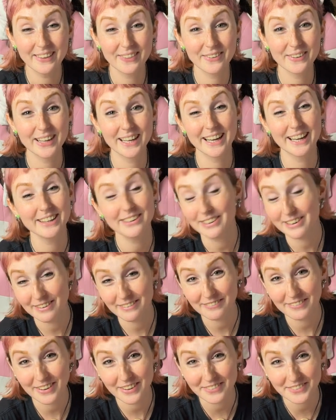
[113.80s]

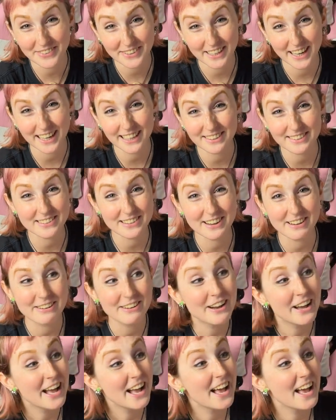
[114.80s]
$350, I don't
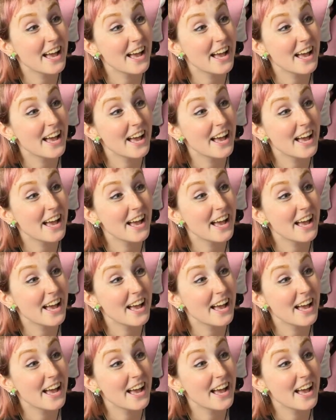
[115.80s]
know.